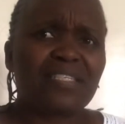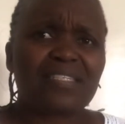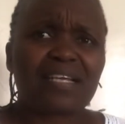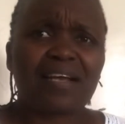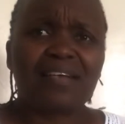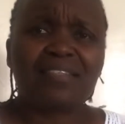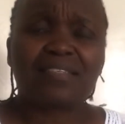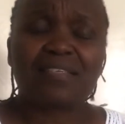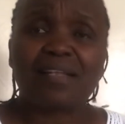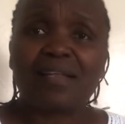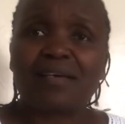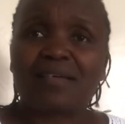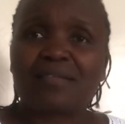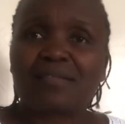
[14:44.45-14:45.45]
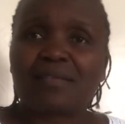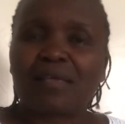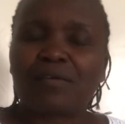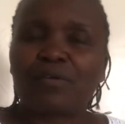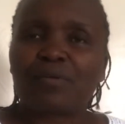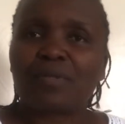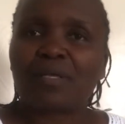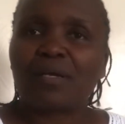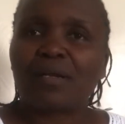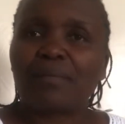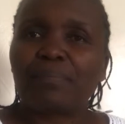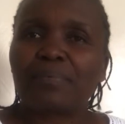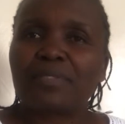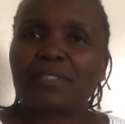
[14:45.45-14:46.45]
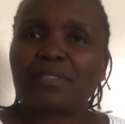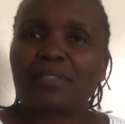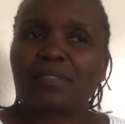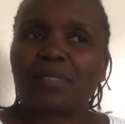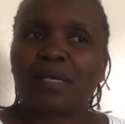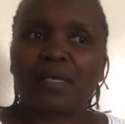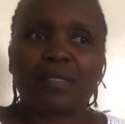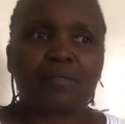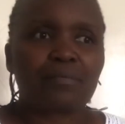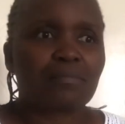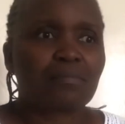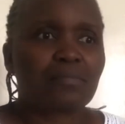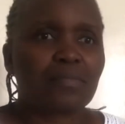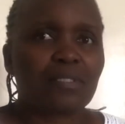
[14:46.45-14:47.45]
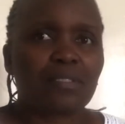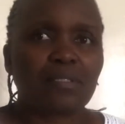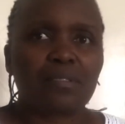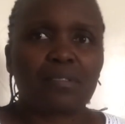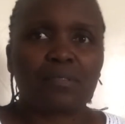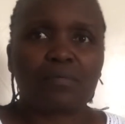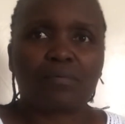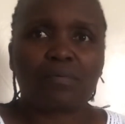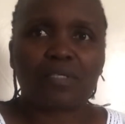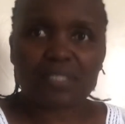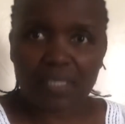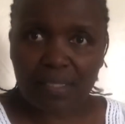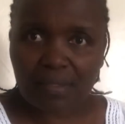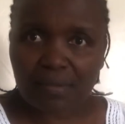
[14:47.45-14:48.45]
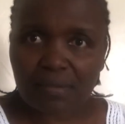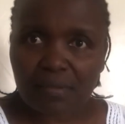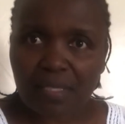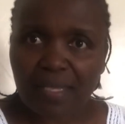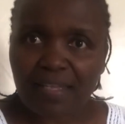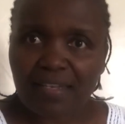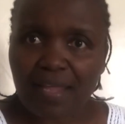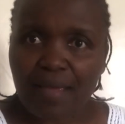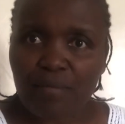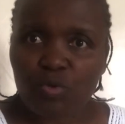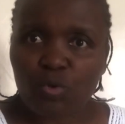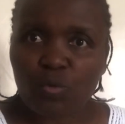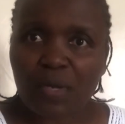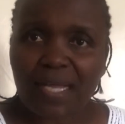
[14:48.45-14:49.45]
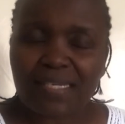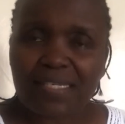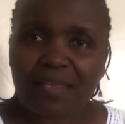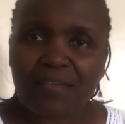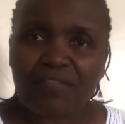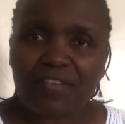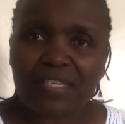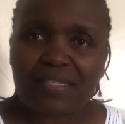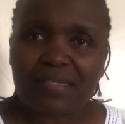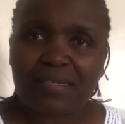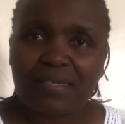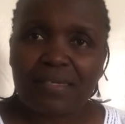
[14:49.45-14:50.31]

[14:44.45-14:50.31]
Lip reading: counselor, psychotherapist, what else, the name you can give it.